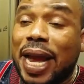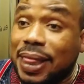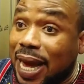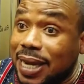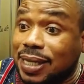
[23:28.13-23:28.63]

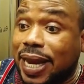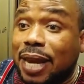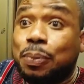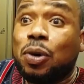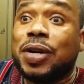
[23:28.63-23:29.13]
And that is the
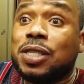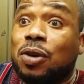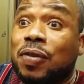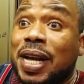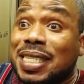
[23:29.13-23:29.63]
hypocrisy
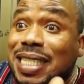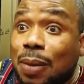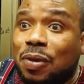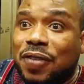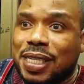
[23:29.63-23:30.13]
of
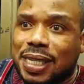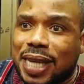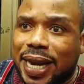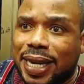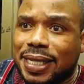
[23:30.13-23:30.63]
some of us as
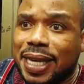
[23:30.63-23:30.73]
Ghanaians.